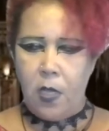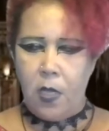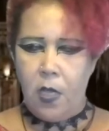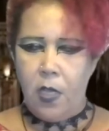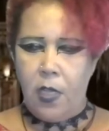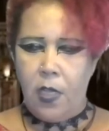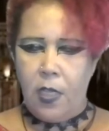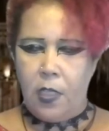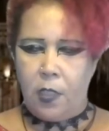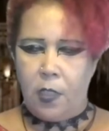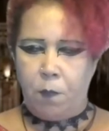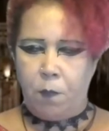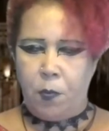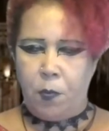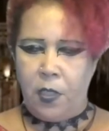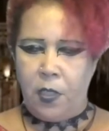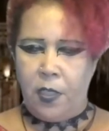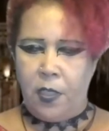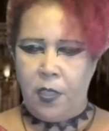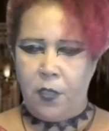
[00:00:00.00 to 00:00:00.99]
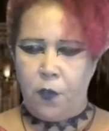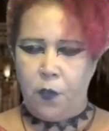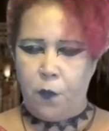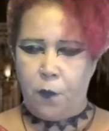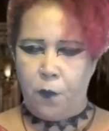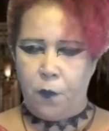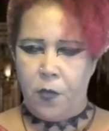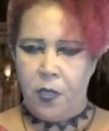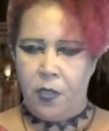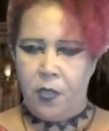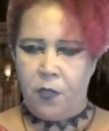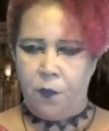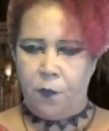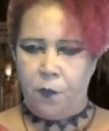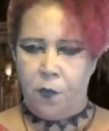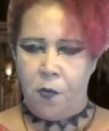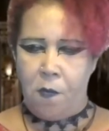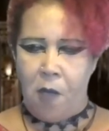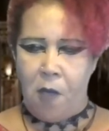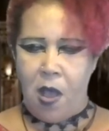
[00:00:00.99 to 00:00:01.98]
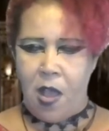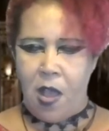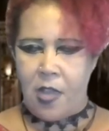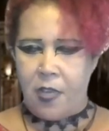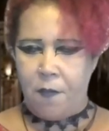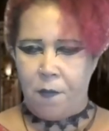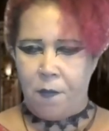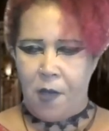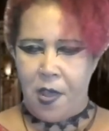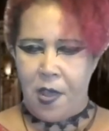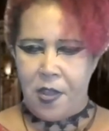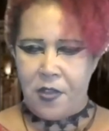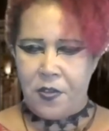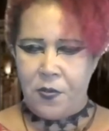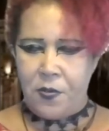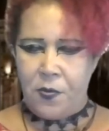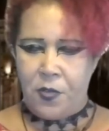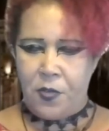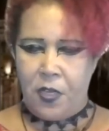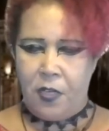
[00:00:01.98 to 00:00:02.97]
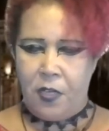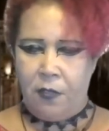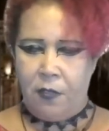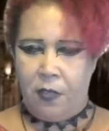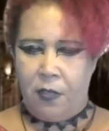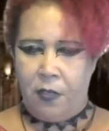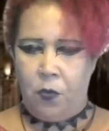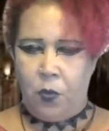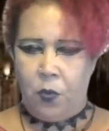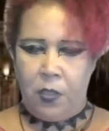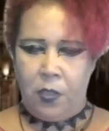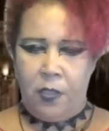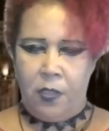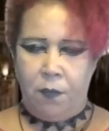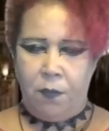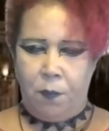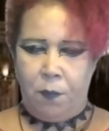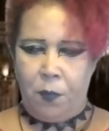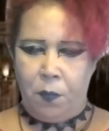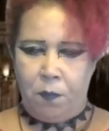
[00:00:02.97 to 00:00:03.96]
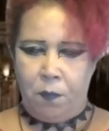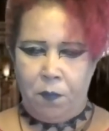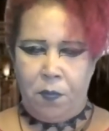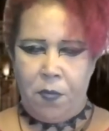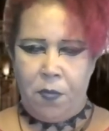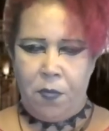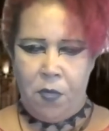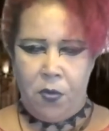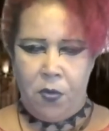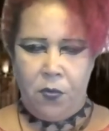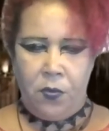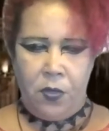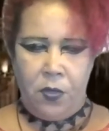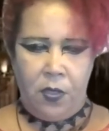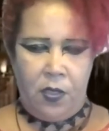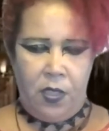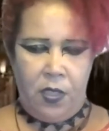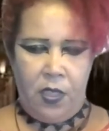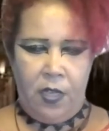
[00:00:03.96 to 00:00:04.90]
His political friends from Occupy Oakland bemoaned the